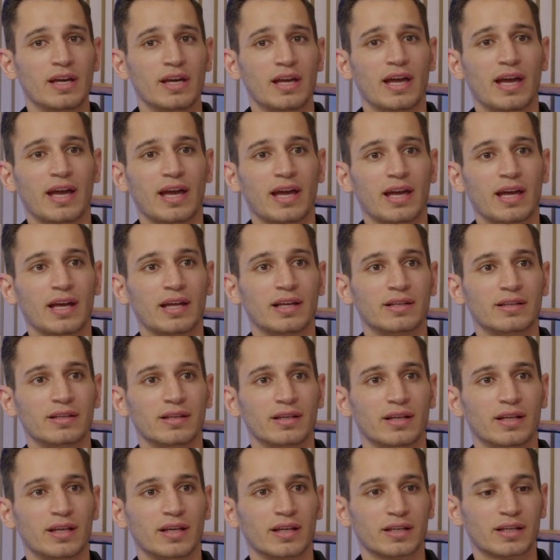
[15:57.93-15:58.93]
And
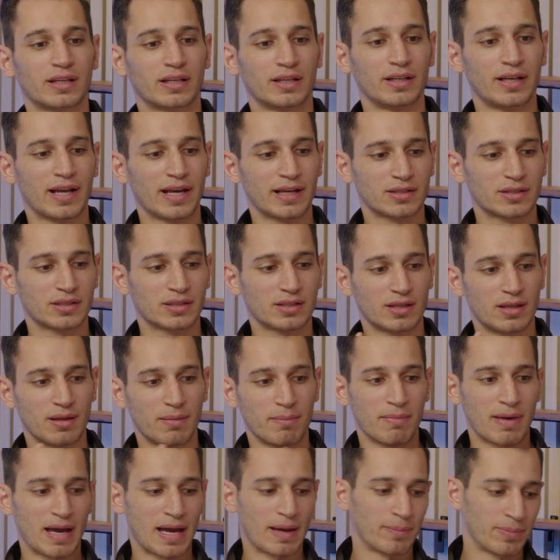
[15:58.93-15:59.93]
it connects the
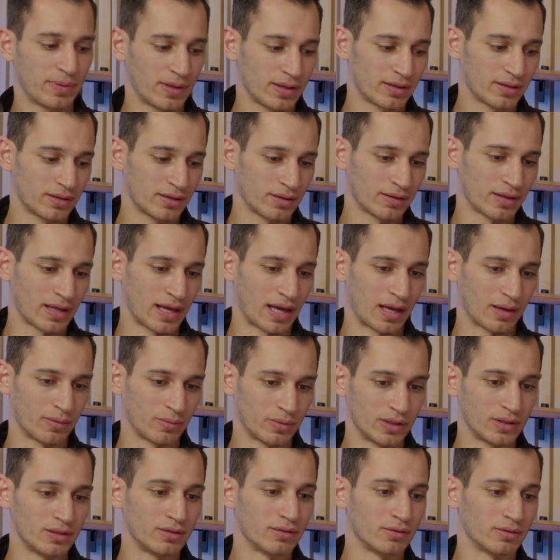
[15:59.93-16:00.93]
mapping that
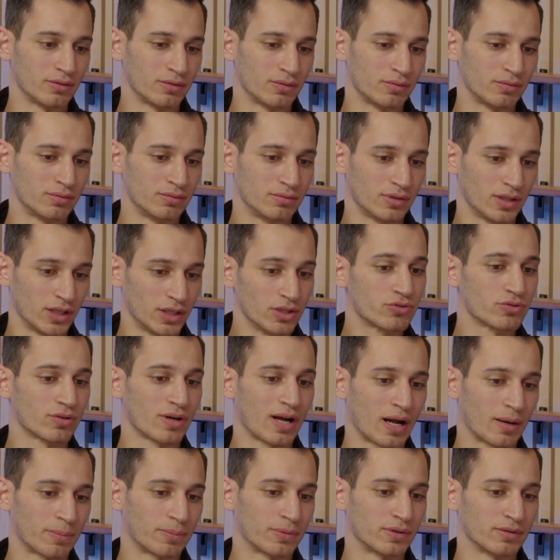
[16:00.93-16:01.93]
we do
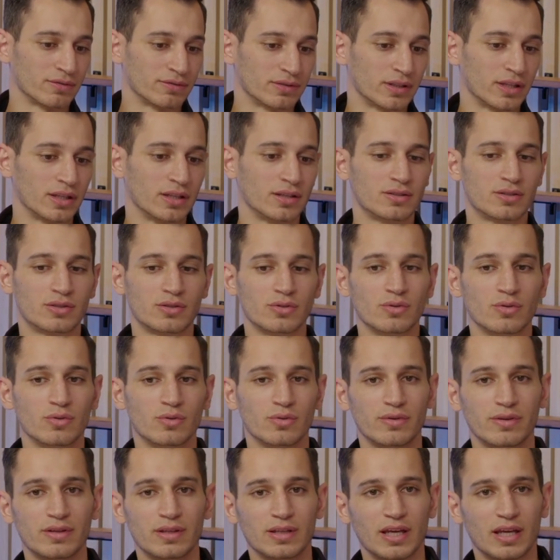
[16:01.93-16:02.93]
intraoperatively
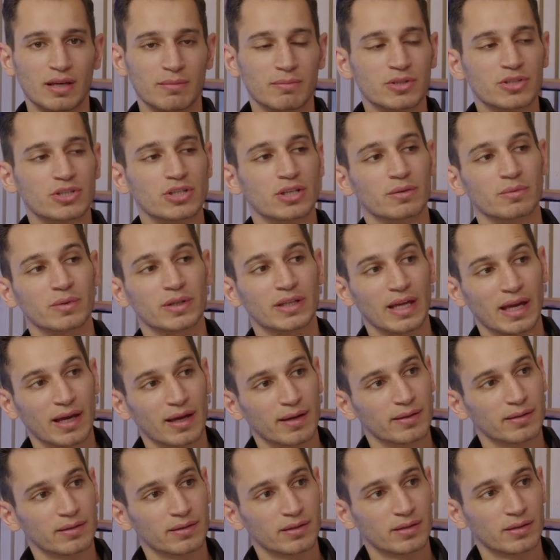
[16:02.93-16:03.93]
to the imaging we get
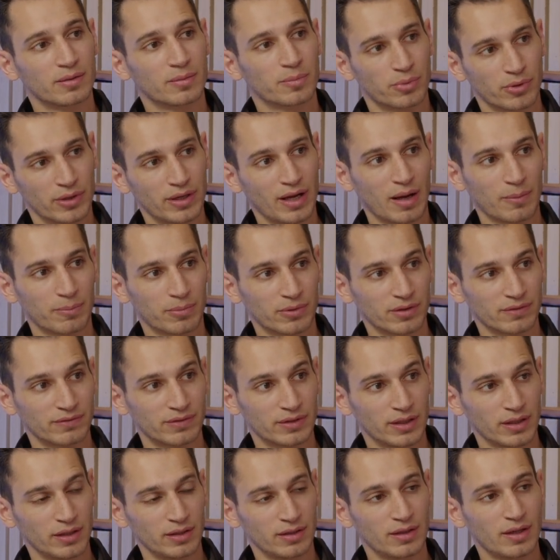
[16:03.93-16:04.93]

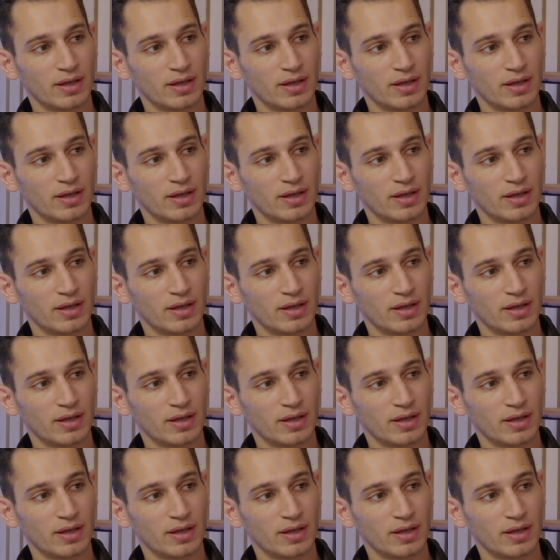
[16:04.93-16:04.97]
preoperatively.